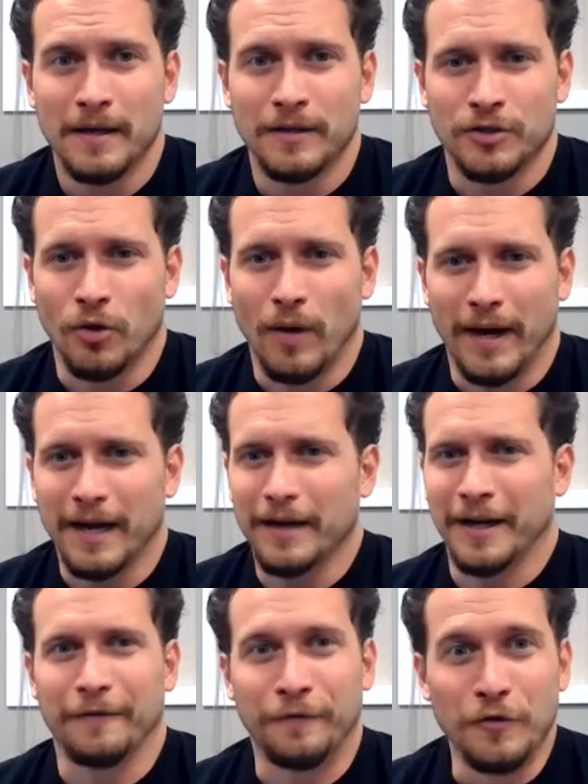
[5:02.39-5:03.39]
So I got
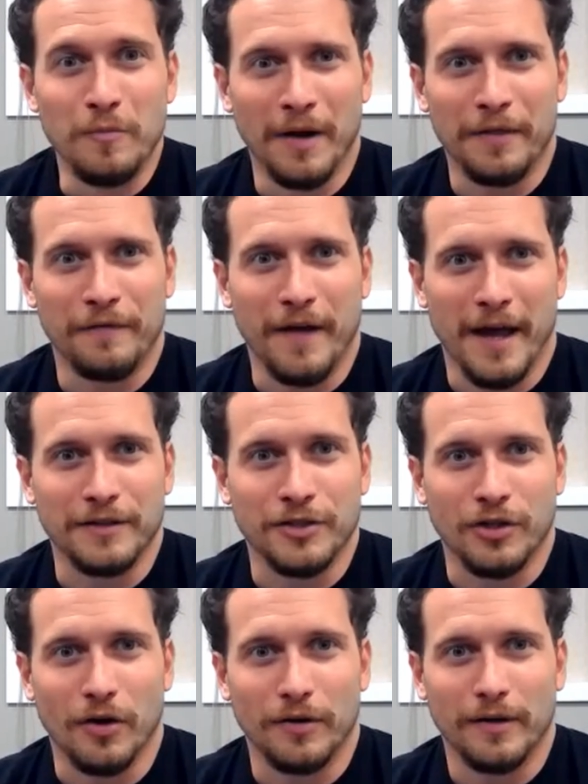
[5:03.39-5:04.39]
like a few months of a head
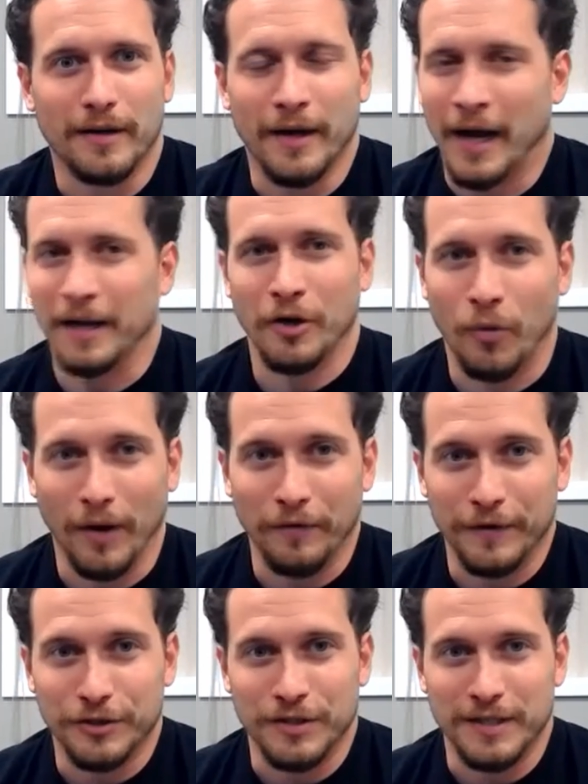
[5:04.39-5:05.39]
start. I didn't quite
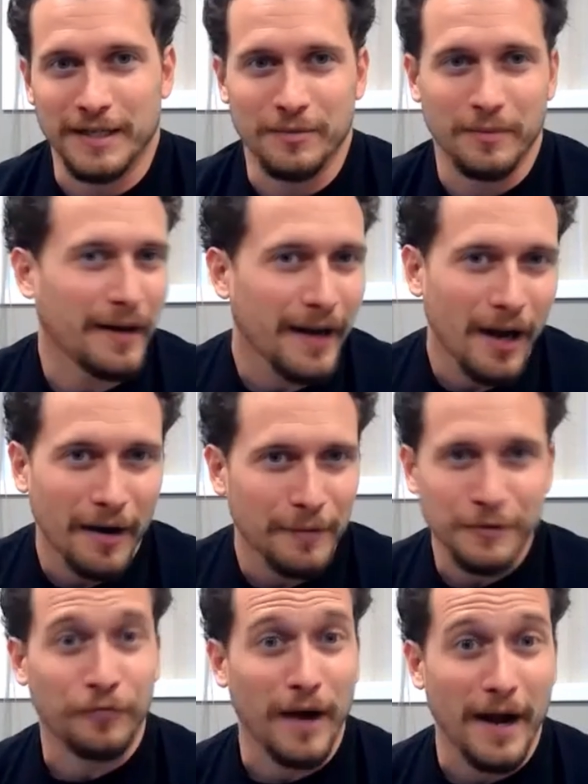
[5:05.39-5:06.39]
finish the season, but like, all right, it
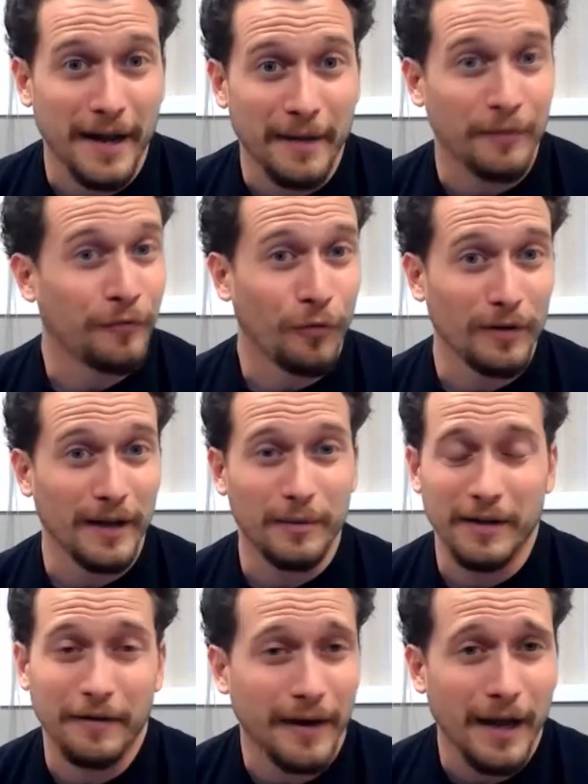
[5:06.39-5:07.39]
was a Friday before
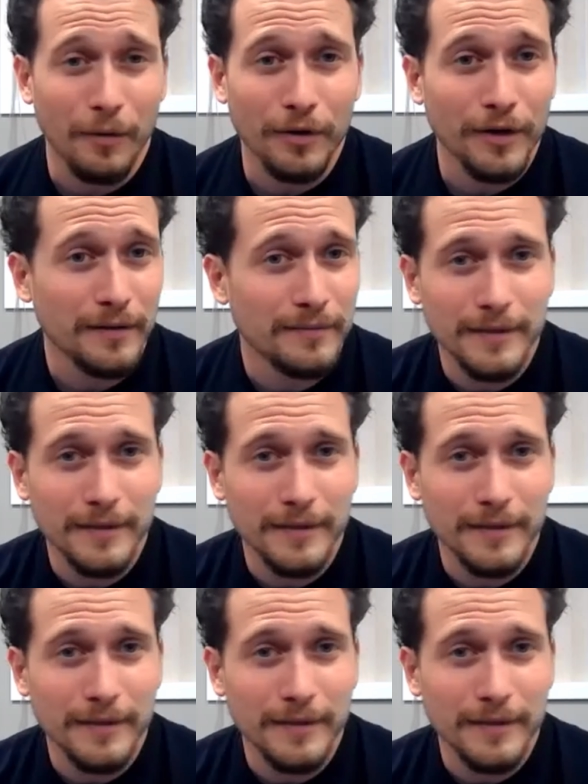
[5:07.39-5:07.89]
Labor Day. They're like, hey, we're good.